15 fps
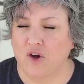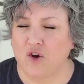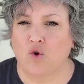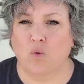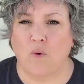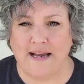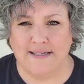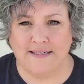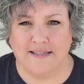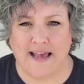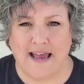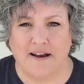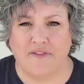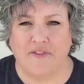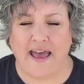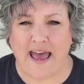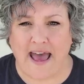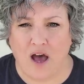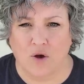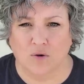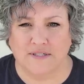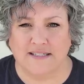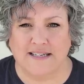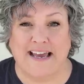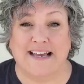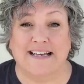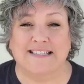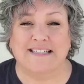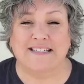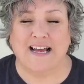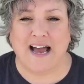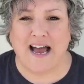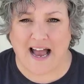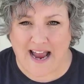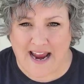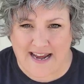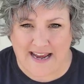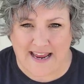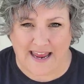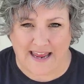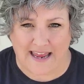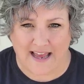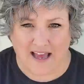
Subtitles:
Graceland, the house, is tiny.